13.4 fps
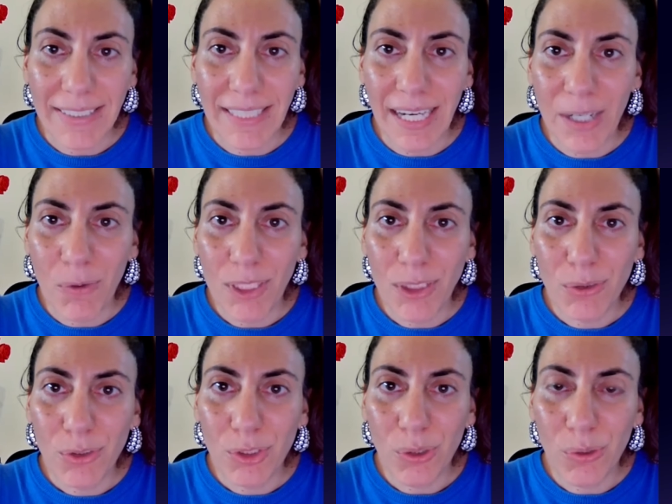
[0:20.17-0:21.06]
I want to
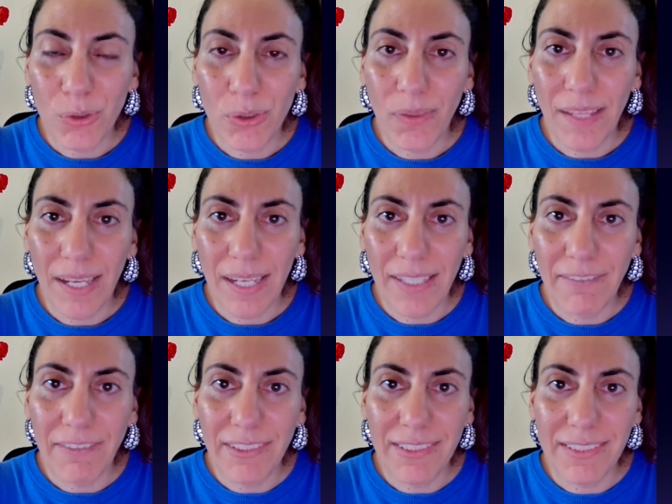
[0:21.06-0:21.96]
show you live
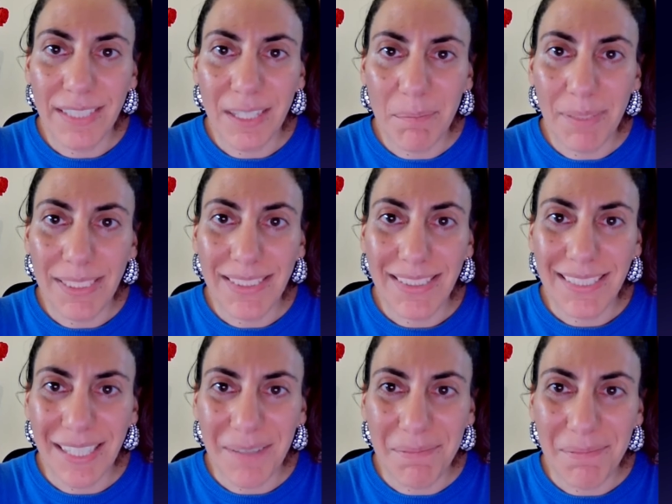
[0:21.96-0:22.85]
step by
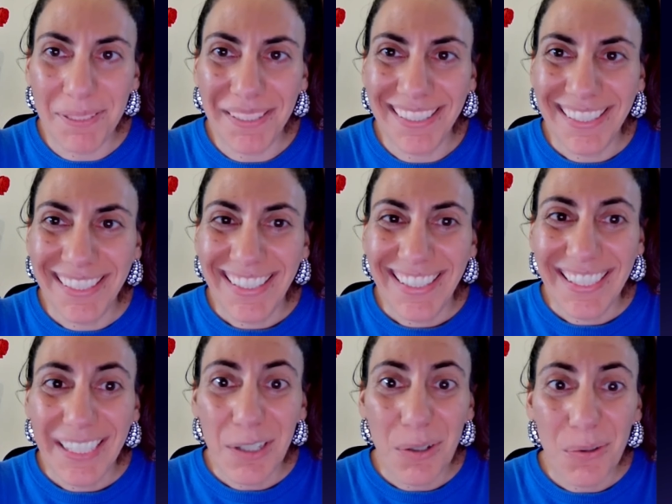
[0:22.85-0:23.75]
step.
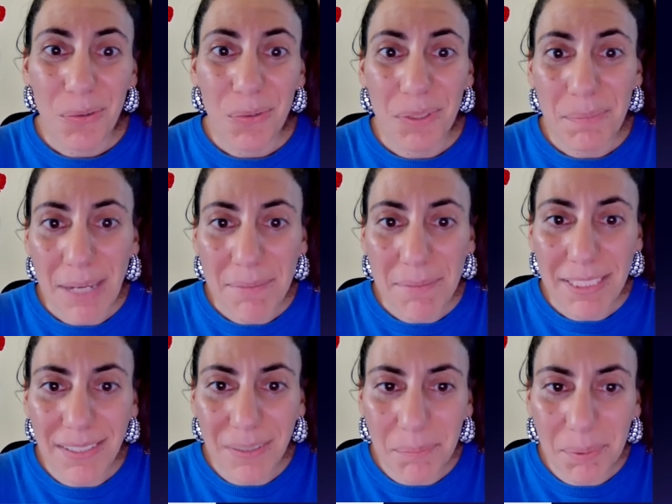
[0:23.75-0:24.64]
We may mess
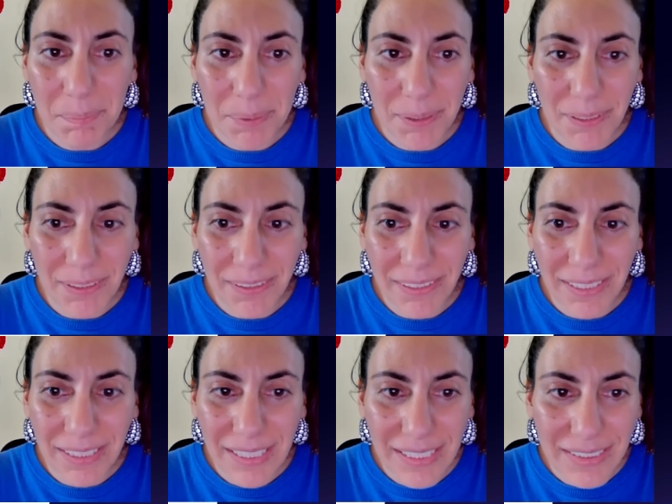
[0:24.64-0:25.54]
up, but
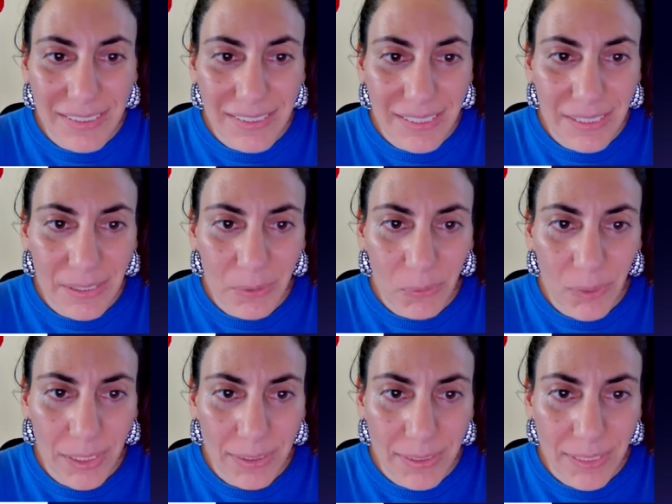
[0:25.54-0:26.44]
let's see
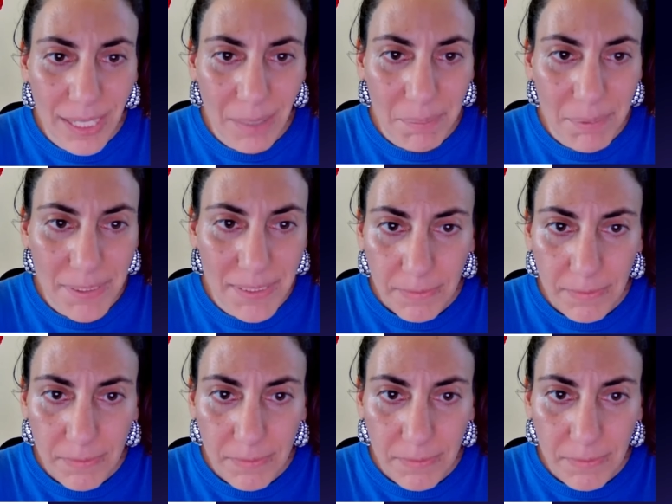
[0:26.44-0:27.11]
what happens.